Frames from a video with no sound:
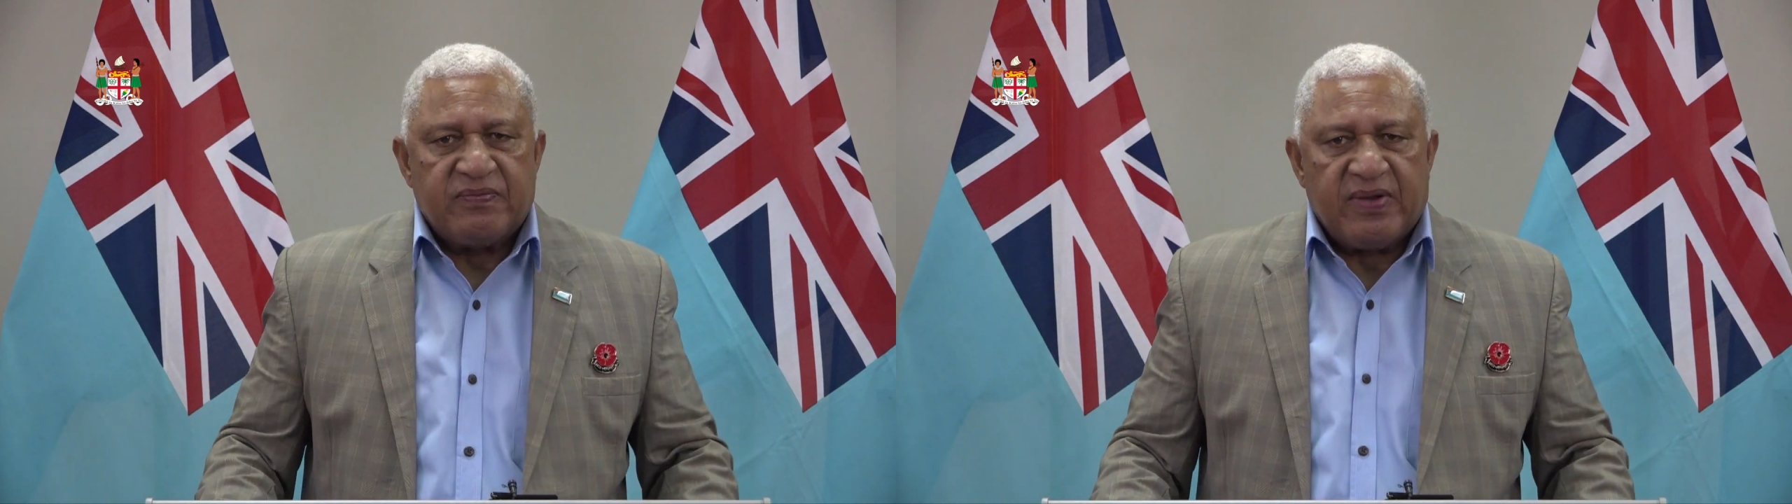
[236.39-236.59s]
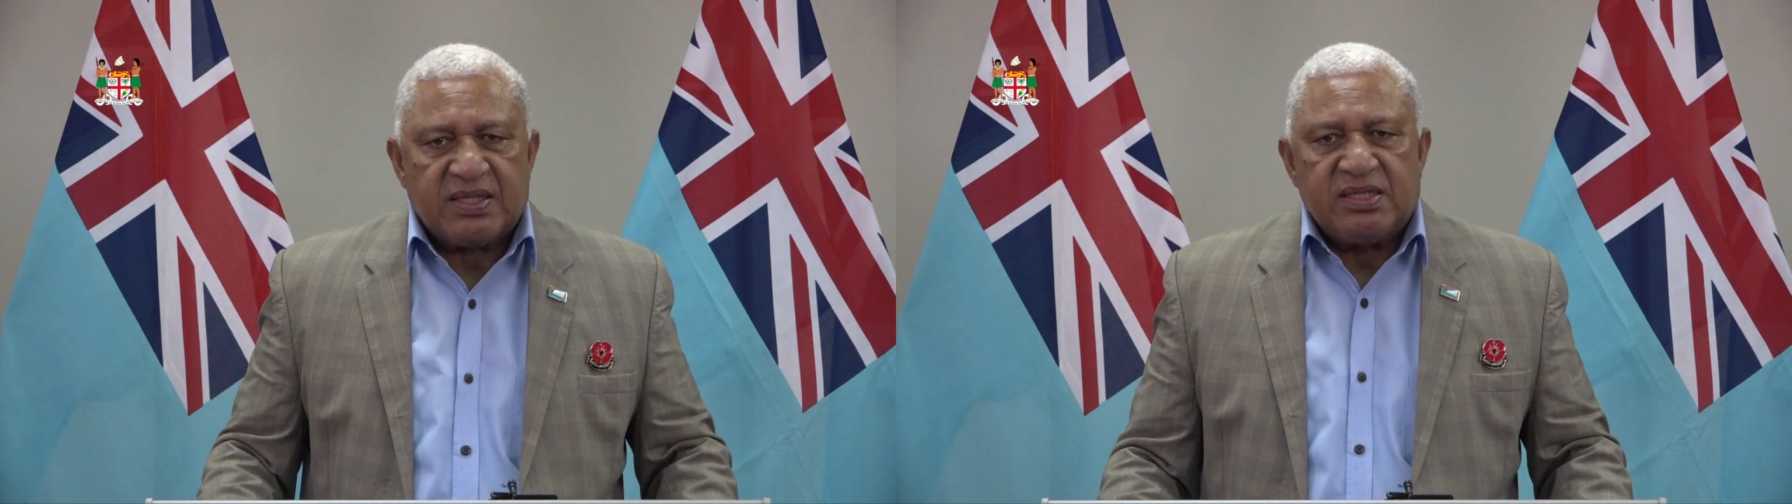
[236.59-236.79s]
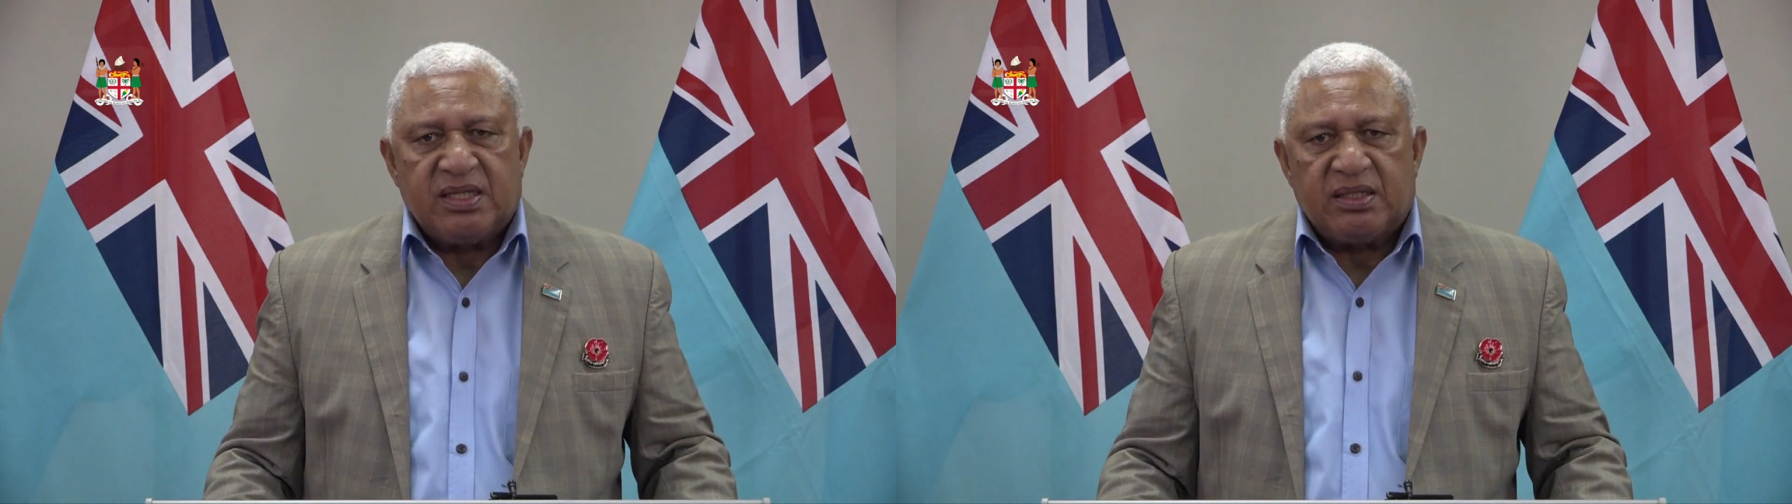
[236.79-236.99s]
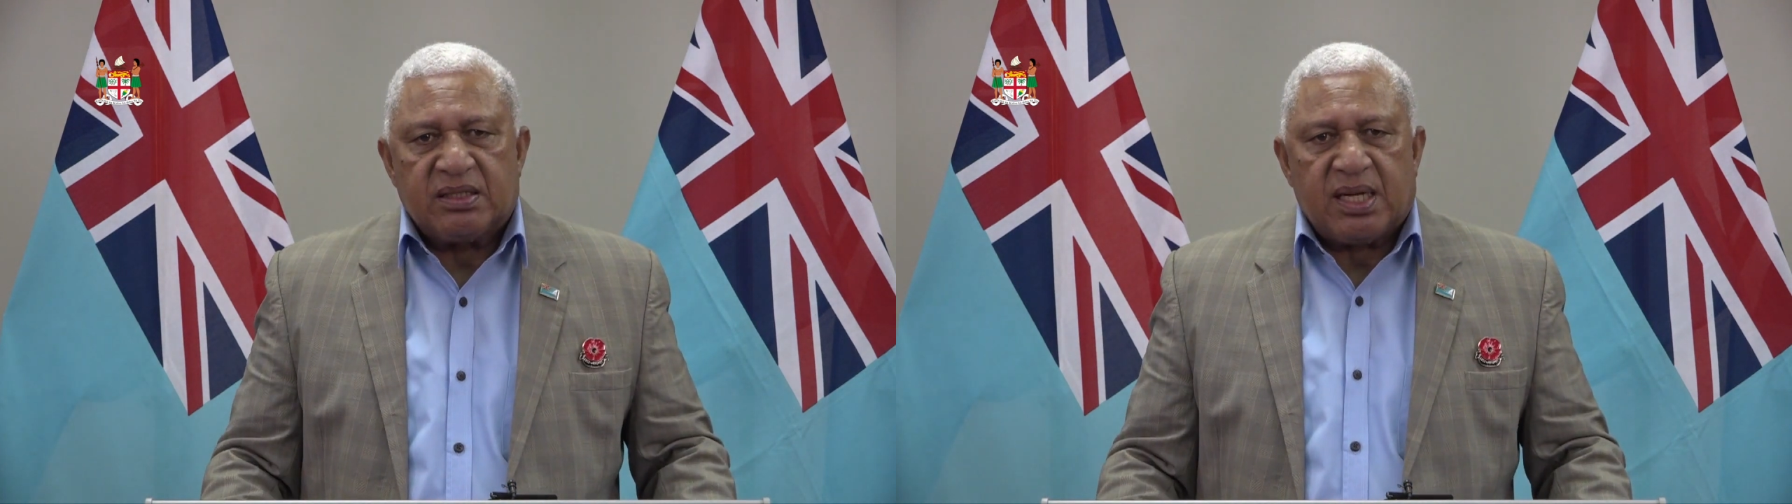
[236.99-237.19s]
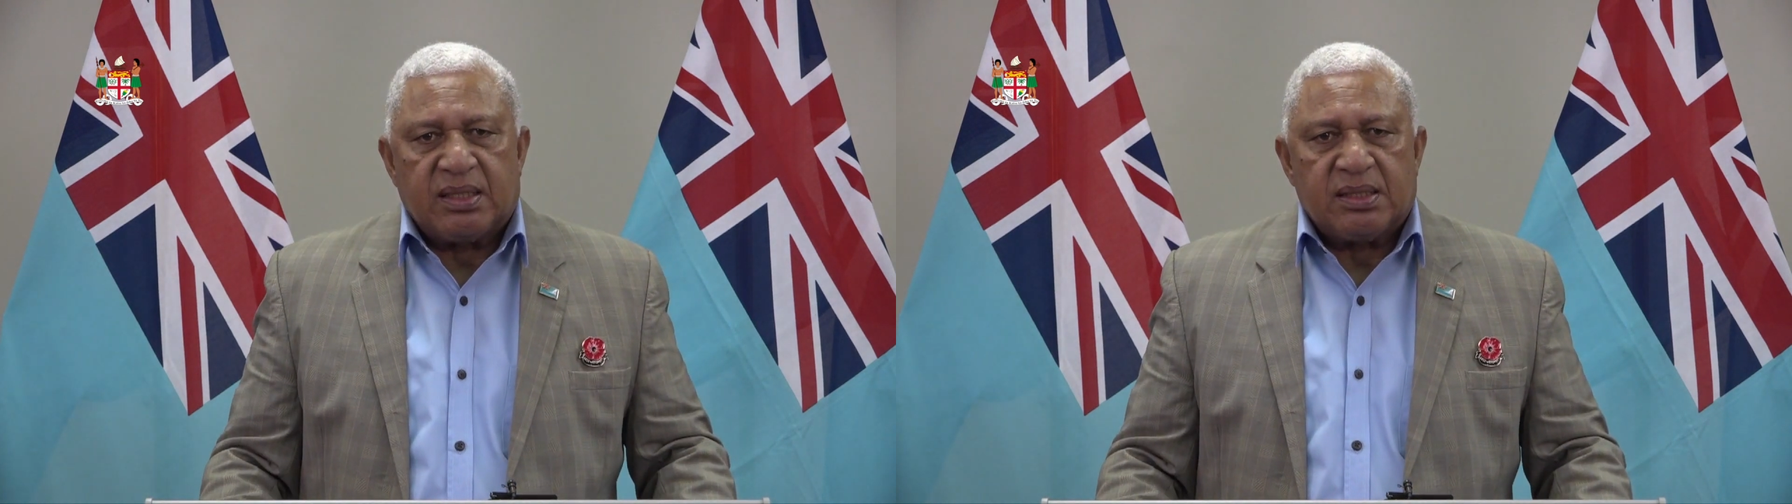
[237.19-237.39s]

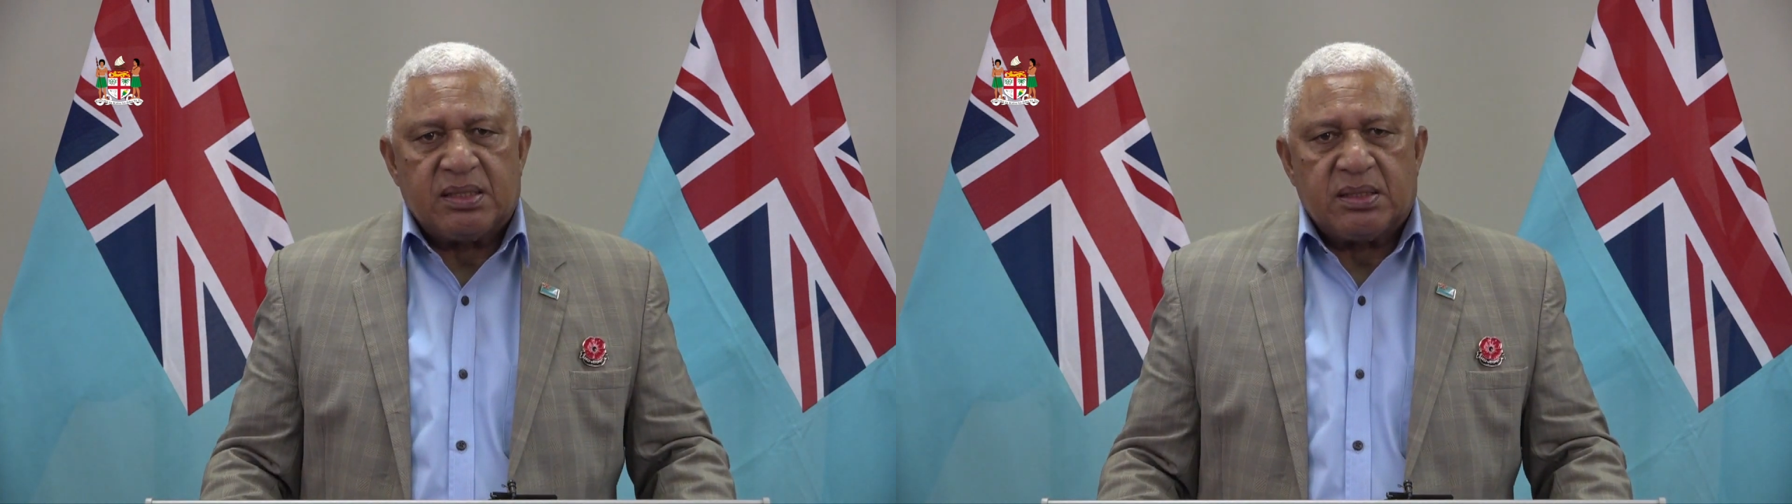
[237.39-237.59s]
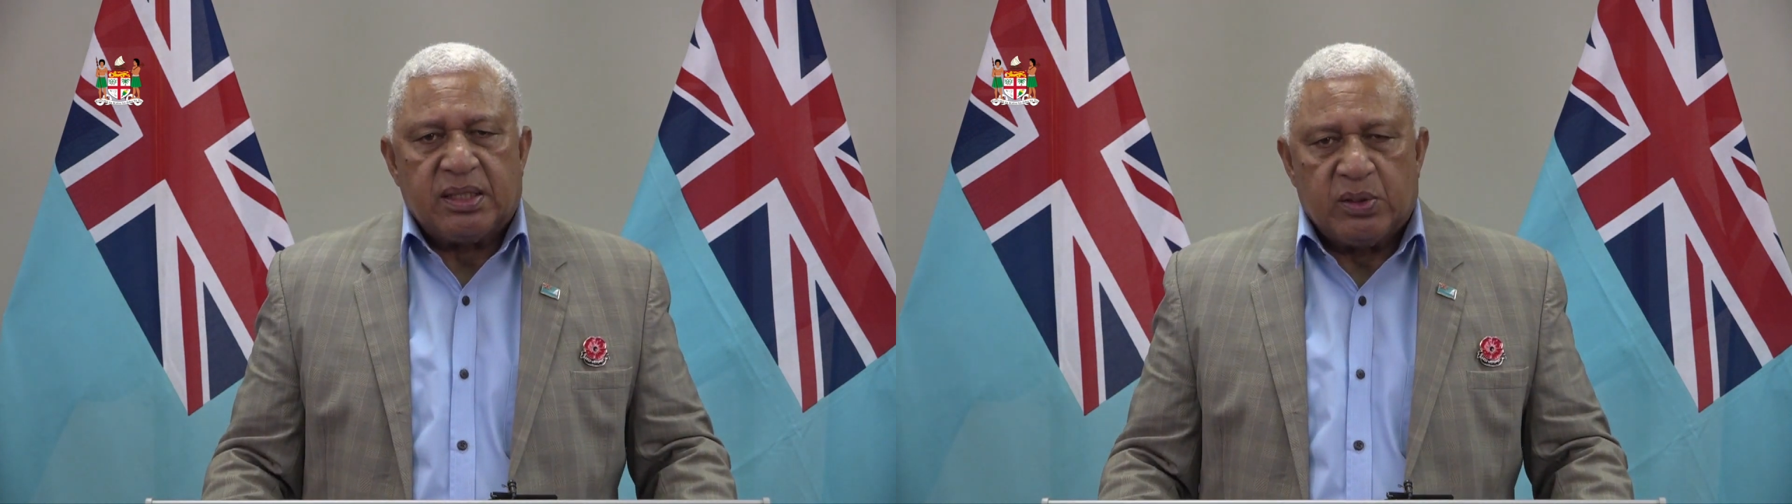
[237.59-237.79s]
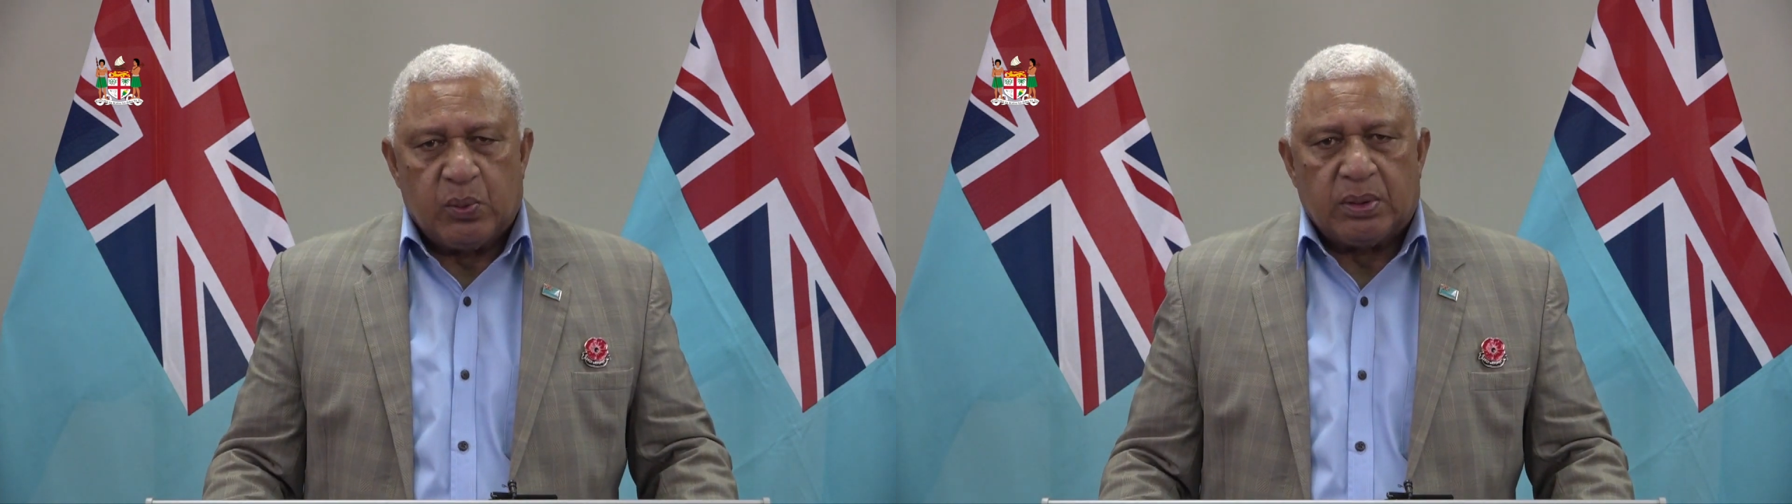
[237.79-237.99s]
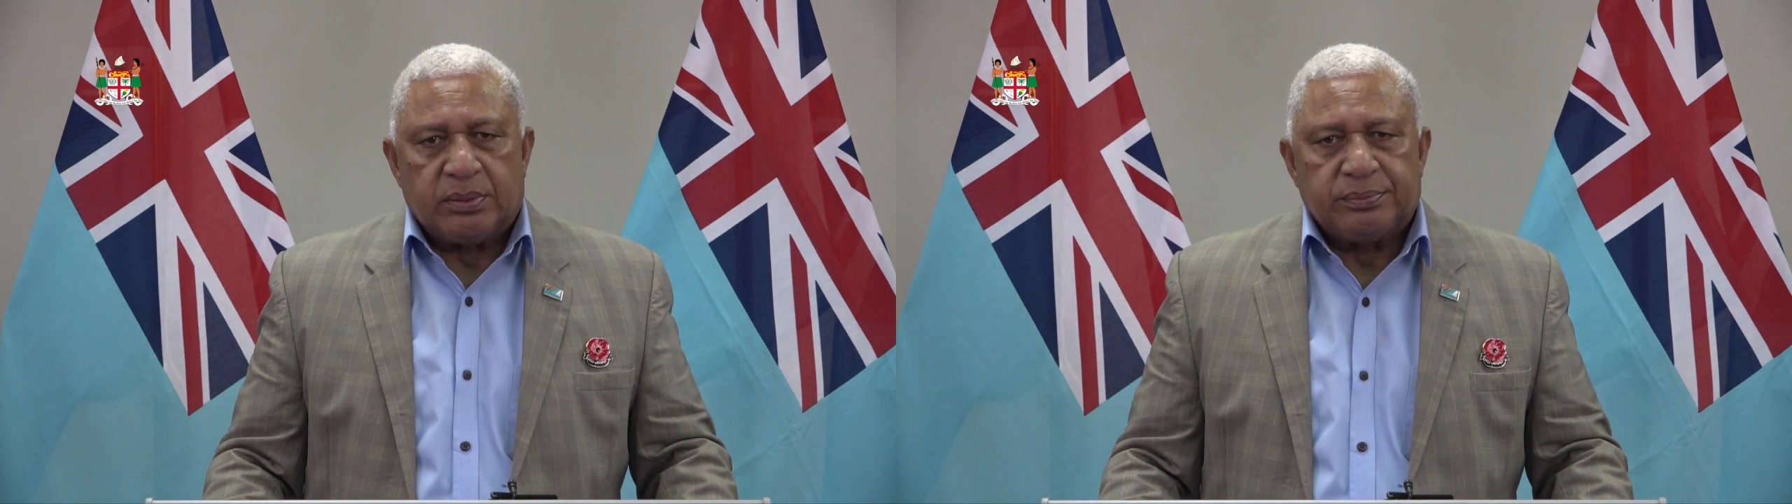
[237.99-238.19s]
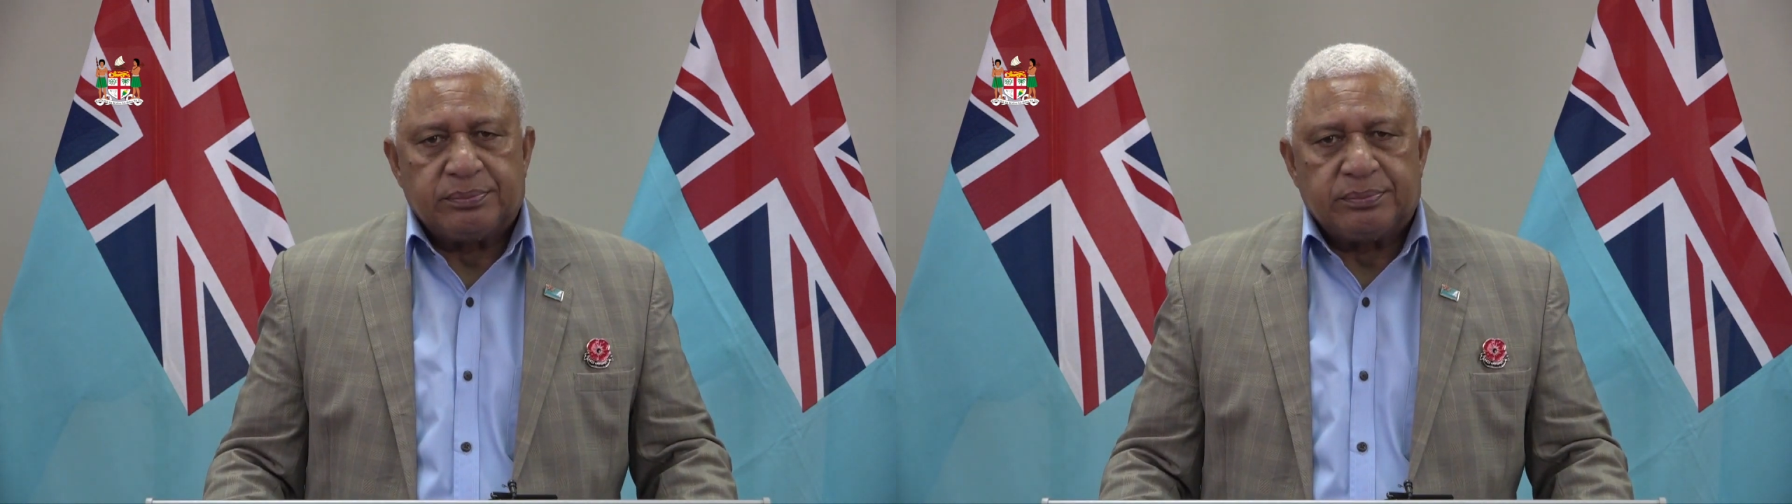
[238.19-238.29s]
vaccinated countries in the world.